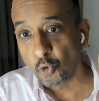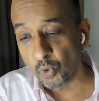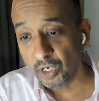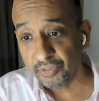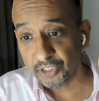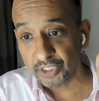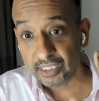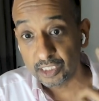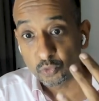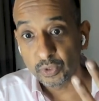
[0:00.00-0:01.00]
One of the
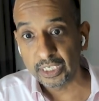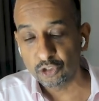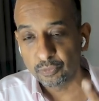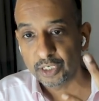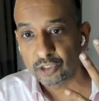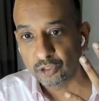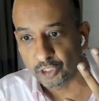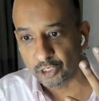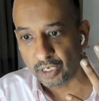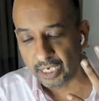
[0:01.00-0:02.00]
checks is we need to make sure
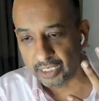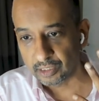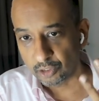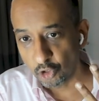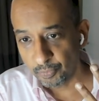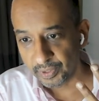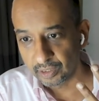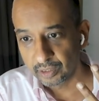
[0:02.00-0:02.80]
your eyes are open.